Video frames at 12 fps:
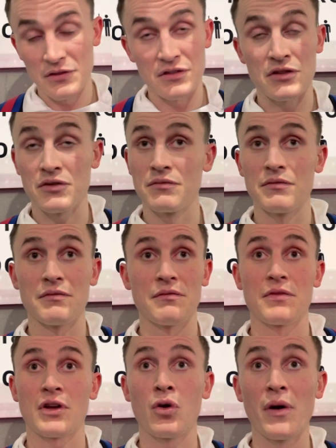Just
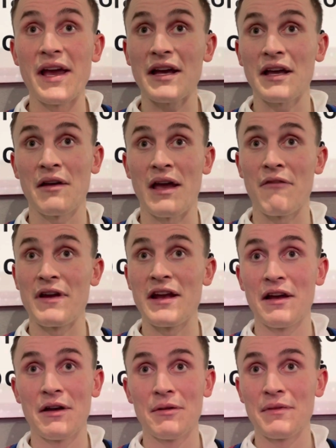quick. I mean,
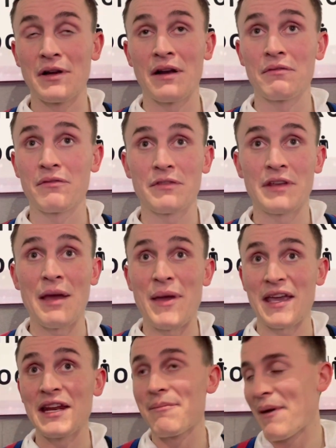they can't
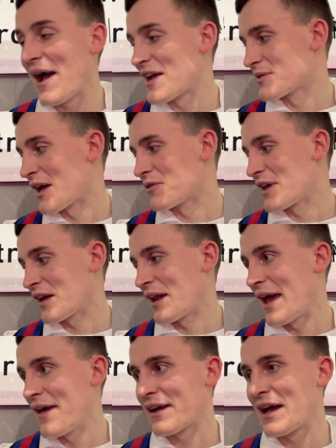make any pass without thinking,
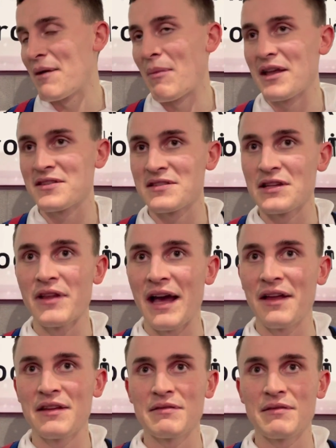hey, that guy might steal
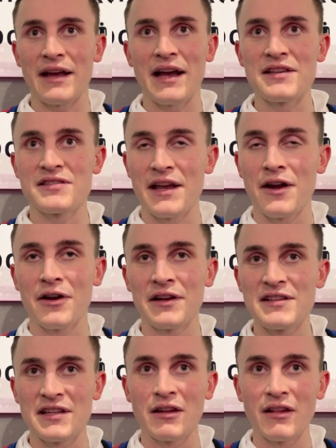that. That guy's there, and
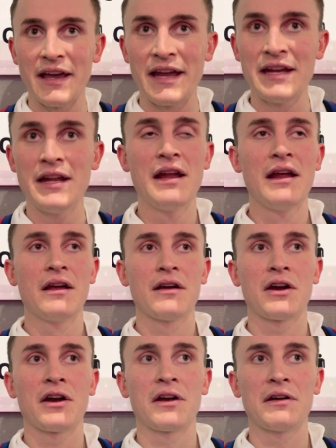he's in the lane,
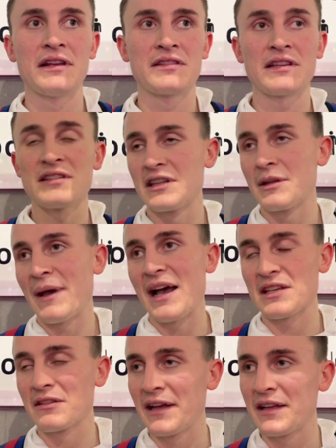or he's in the
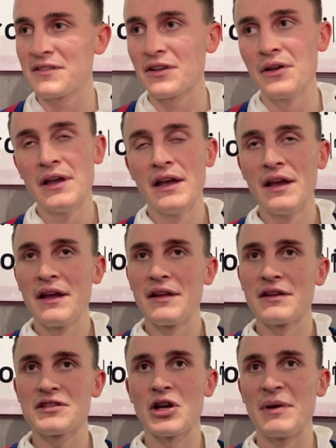passing lane. So
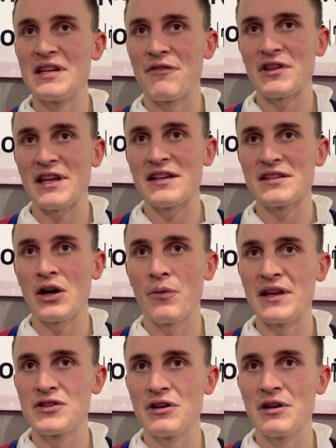there's so many different things that go
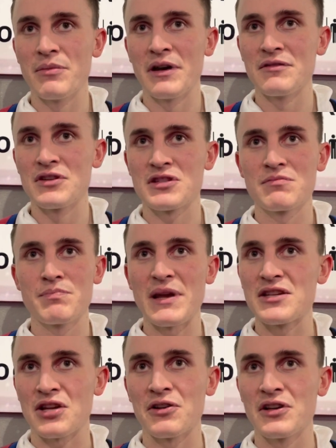into it, but just being
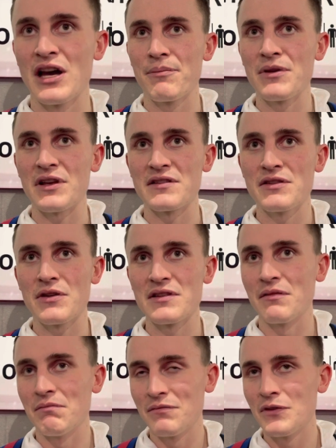turned you can
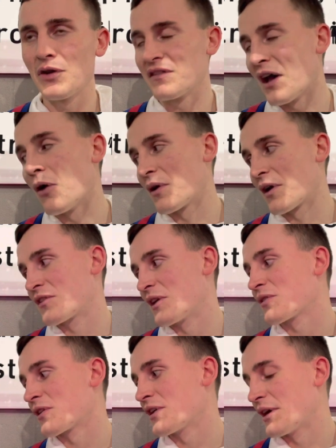tell when our
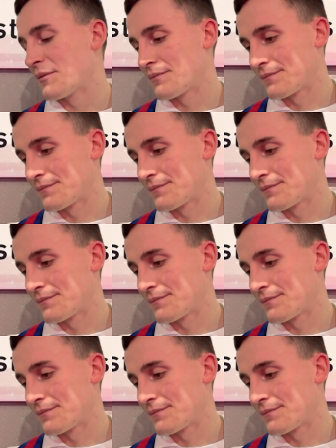team's turned up.